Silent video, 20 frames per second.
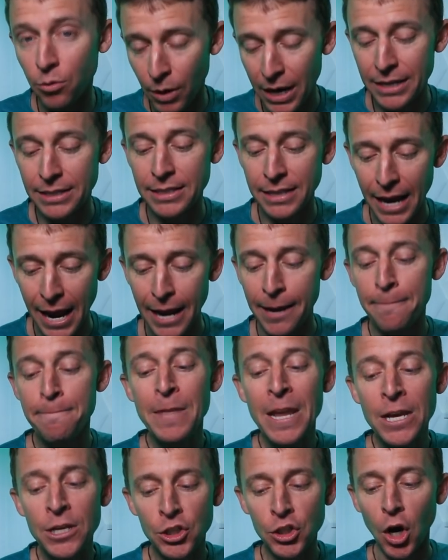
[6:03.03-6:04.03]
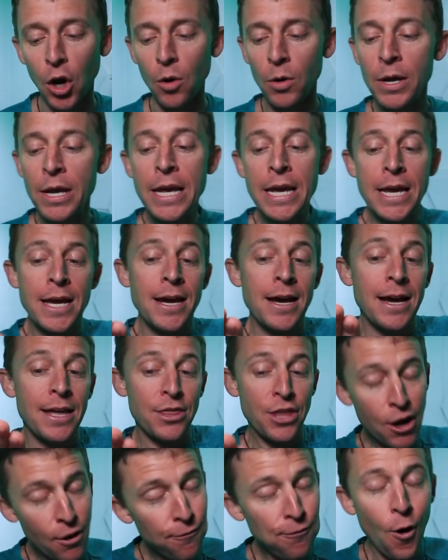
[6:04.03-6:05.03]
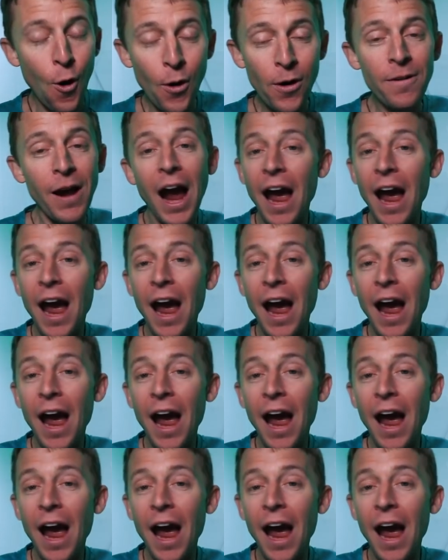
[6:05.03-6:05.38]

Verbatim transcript: race day. So therefore,